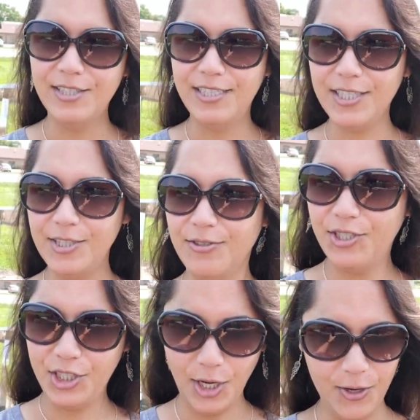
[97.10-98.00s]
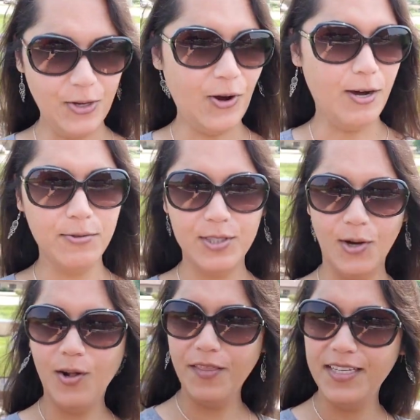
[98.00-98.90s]
Just to show you how
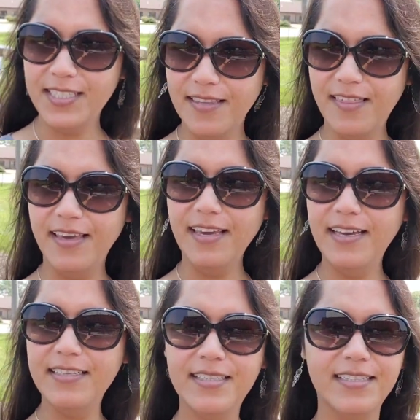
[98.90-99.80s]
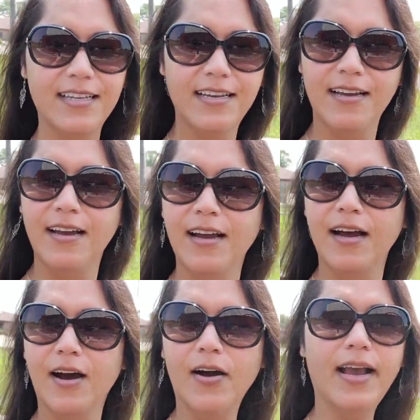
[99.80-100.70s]
tall this thing is.
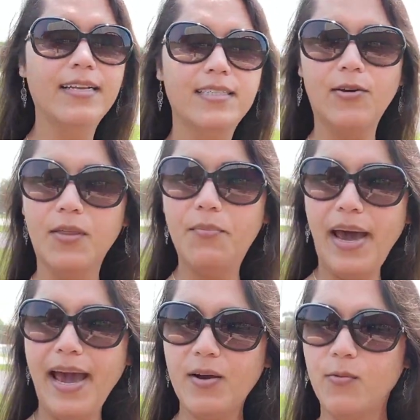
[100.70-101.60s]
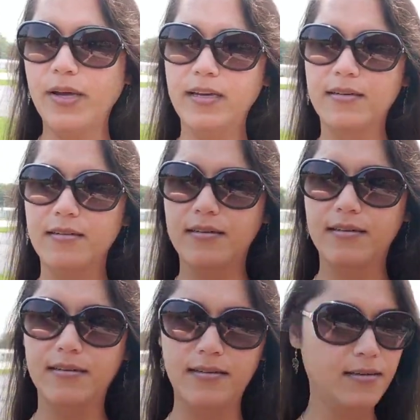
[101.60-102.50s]
Okay, so the back wheel
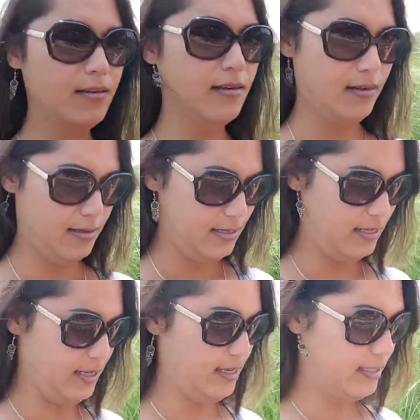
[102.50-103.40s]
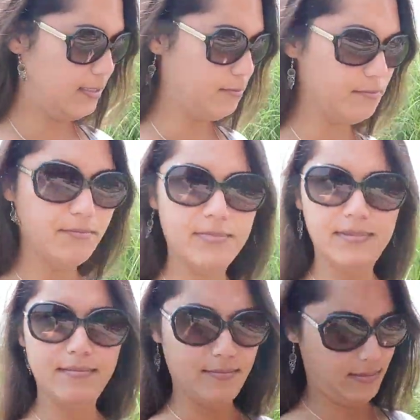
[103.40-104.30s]
is
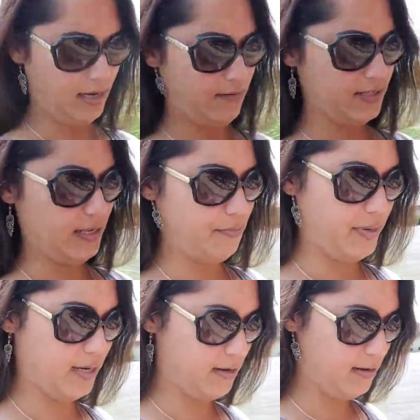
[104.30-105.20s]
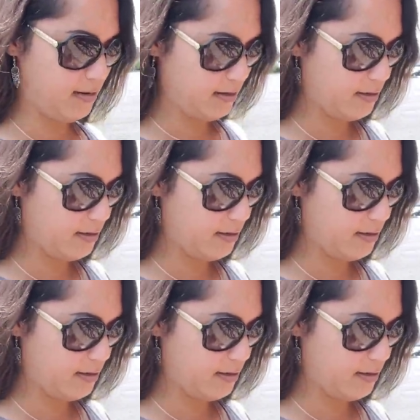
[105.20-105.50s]
obviously bigger.